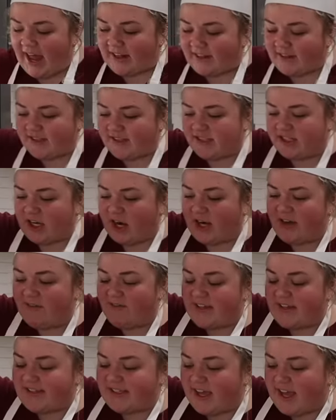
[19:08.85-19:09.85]
I start of
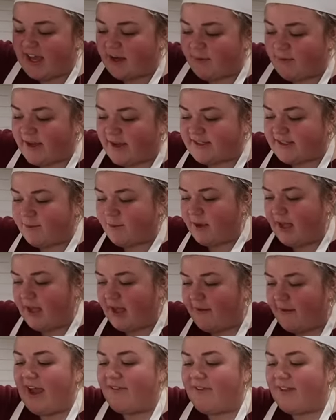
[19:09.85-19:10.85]
this I had a recipe
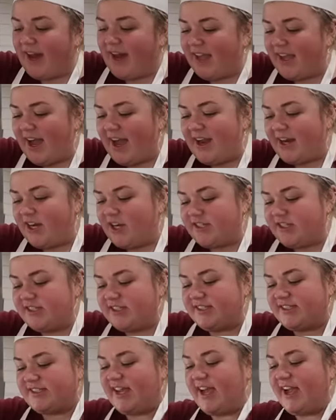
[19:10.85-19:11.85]
and then I kind of just
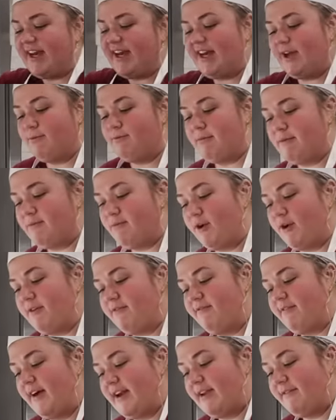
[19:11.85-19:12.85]
decided it would be more
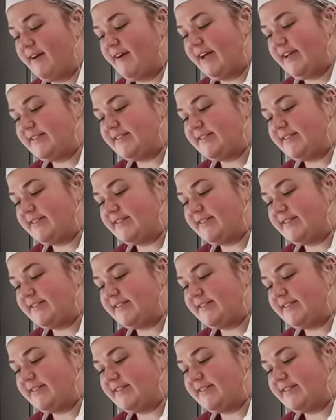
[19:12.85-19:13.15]
fun if I